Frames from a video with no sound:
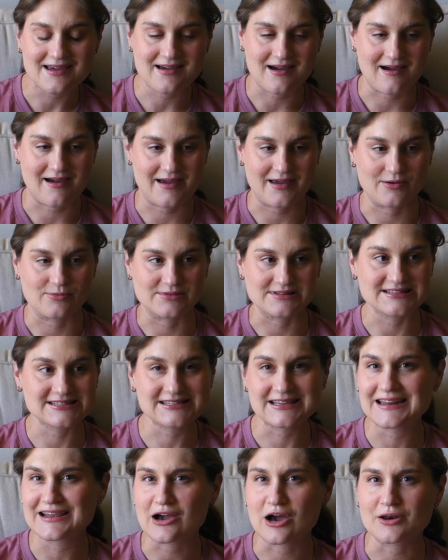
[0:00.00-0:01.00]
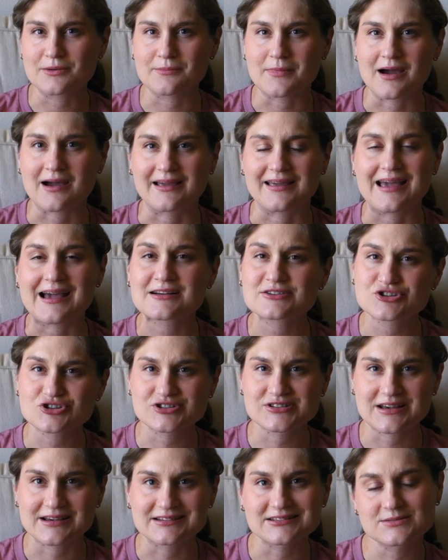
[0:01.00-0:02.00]
I was sitting on my
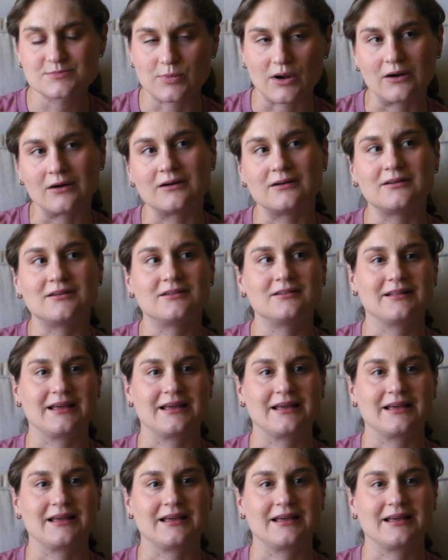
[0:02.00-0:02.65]
exercise ball